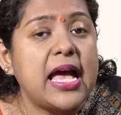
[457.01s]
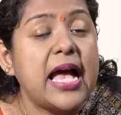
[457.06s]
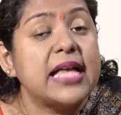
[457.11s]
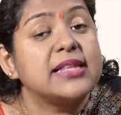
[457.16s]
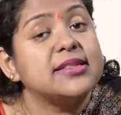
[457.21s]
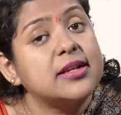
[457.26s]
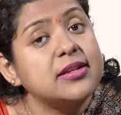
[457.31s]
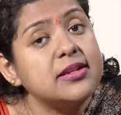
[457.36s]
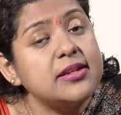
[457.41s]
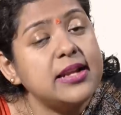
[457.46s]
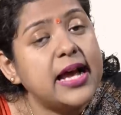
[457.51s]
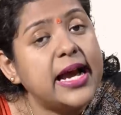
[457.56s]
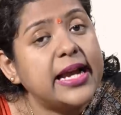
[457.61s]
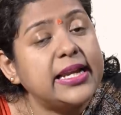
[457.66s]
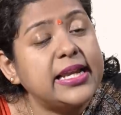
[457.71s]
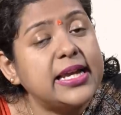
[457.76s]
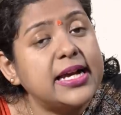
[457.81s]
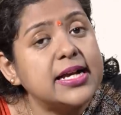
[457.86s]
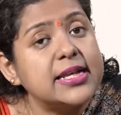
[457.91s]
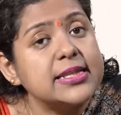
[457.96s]
and certain
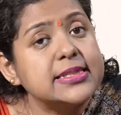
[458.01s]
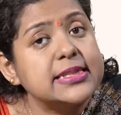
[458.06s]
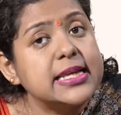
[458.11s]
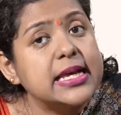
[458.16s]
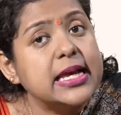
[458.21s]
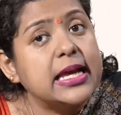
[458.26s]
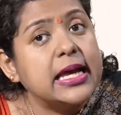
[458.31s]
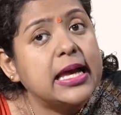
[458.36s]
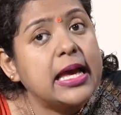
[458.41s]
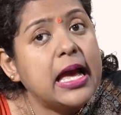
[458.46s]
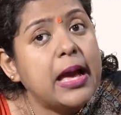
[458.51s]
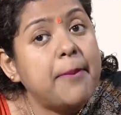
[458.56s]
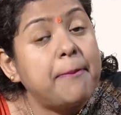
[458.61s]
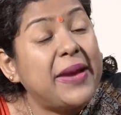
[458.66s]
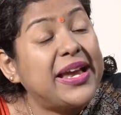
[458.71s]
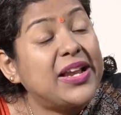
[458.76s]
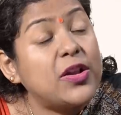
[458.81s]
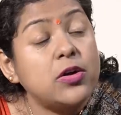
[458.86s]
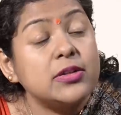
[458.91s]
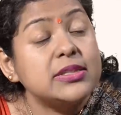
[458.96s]
ideas
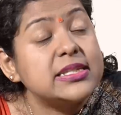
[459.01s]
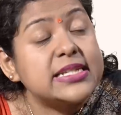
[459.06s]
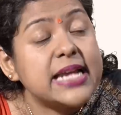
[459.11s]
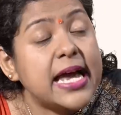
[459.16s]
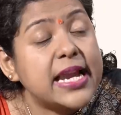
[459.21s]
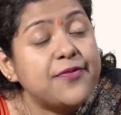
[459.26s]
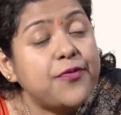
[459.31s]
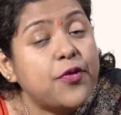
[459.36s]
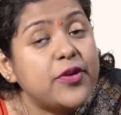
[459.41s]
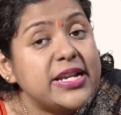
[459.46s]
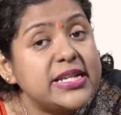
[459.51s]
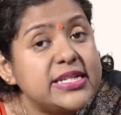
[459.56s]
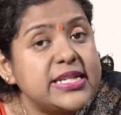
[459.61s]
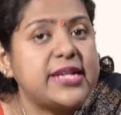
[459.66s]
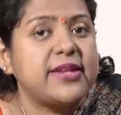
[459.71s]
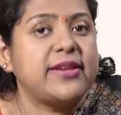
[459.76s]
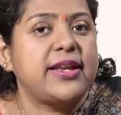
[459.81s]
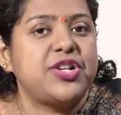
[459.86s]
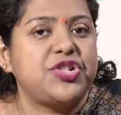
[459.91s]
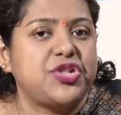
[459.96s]
may not stand for
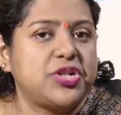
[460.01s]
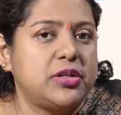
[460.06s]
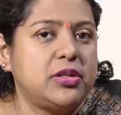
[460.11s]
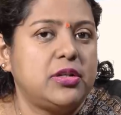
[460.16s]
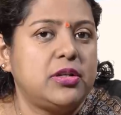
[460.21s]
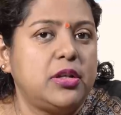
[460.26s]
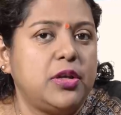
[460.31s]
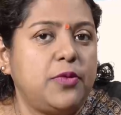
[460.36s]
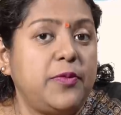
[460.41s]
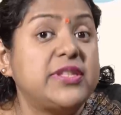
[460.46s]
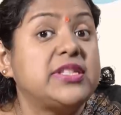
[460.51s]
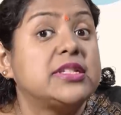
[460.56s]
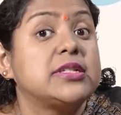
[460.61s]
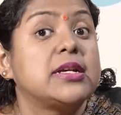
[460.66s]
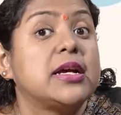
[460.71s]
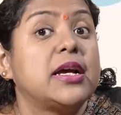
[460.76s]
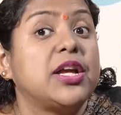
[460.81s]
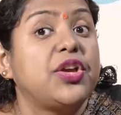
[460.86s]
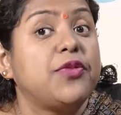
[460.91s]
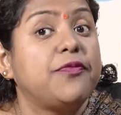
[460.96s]
integration, which
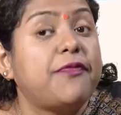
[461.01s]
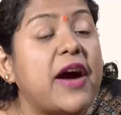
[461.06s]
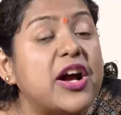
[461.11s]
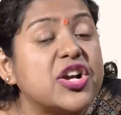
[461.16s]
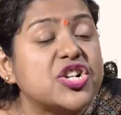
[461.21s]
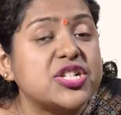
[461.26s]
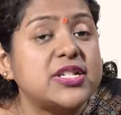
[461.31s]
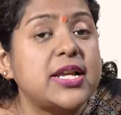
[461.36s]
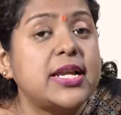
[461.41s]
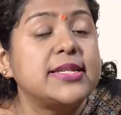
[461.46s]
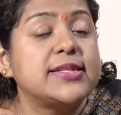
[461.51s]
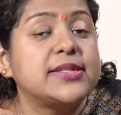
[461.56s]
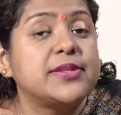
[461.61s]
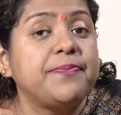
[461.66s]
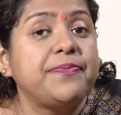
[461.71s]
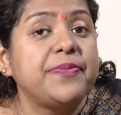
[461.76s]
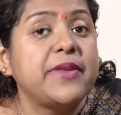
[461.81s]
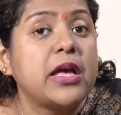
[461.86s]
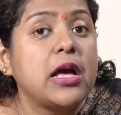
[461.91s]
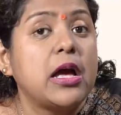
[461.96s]

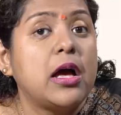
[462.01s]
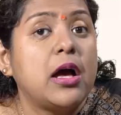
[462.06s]
functionalism